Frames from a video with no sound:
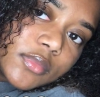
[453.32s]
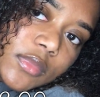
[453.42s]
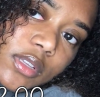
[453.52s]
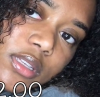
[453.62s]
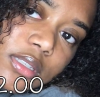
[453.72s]

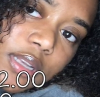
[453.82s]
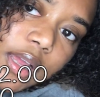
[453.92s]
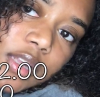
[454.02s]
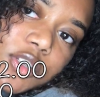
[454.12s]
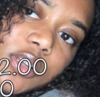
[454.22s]
It's
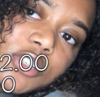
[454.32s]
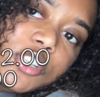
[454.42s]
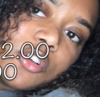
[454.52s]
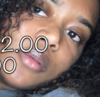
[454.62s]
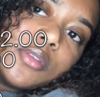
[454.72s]
not trying to
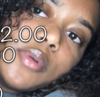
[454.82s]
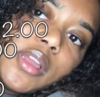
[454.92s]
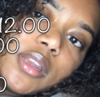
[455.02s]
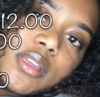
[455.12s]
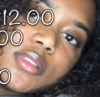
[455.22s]
show up the way
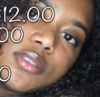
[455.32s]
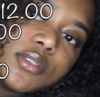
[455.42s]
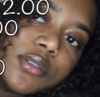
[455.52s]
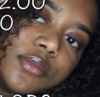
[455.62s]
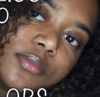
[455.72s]
it needs
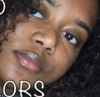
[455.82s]
to.